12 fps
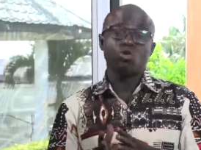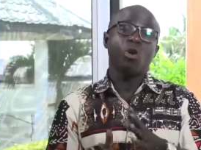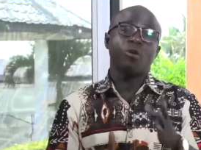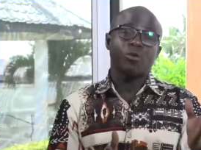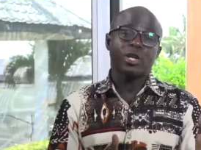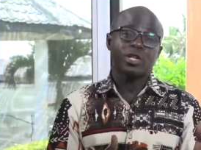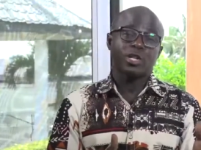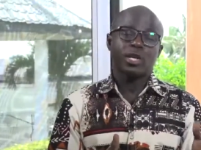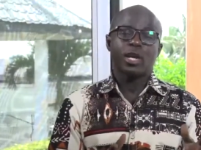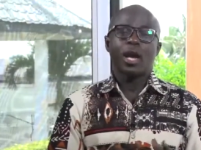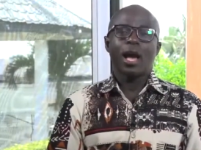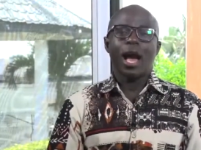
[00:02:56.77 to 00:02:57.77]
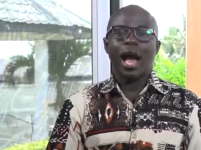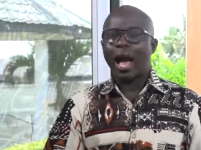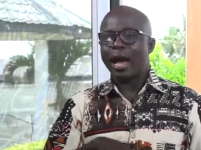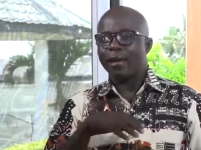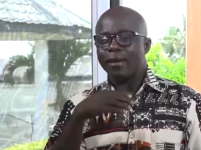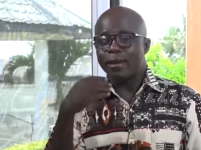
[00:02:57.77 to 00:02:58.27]
two of which
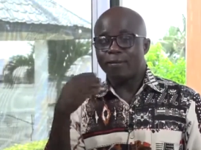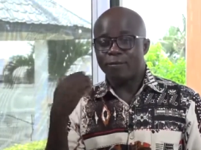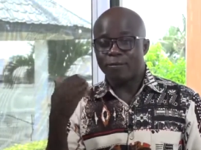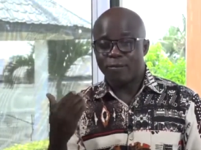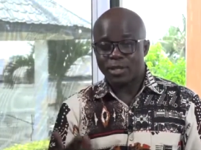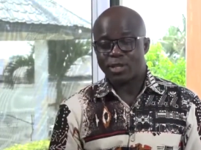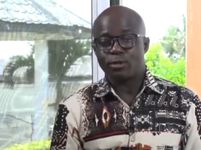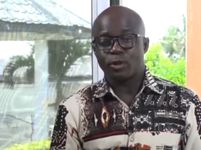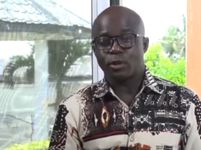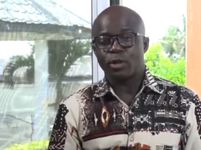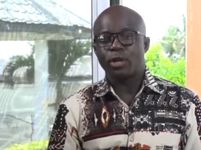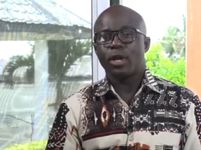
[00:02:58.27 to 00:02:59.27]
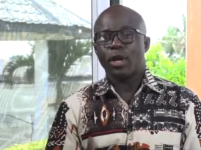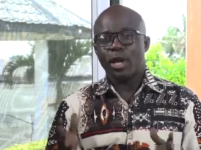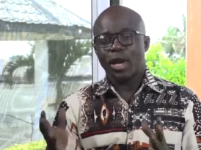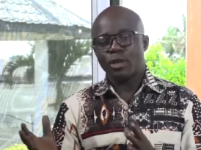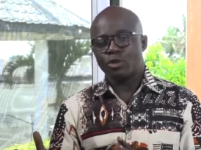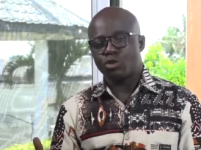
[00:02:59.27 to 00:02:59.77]
are invisible
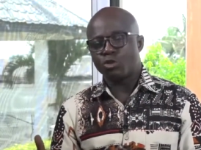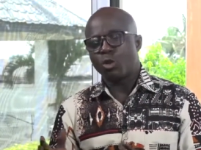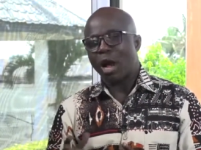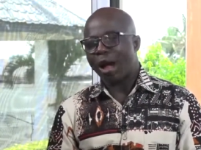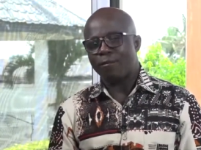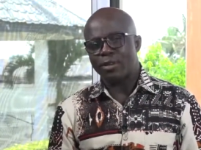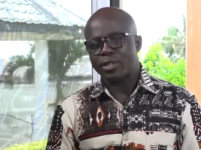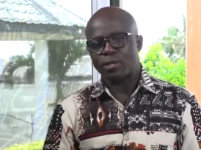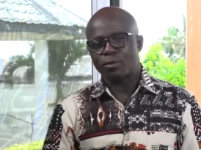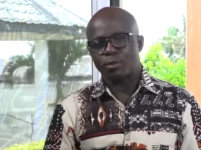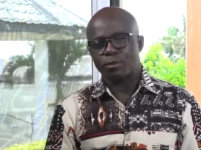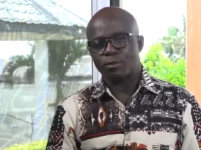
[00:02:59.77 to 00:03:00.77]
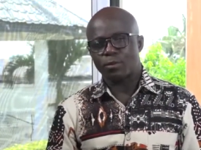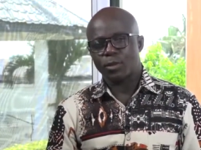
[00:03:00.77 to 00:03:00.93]
and two are visible.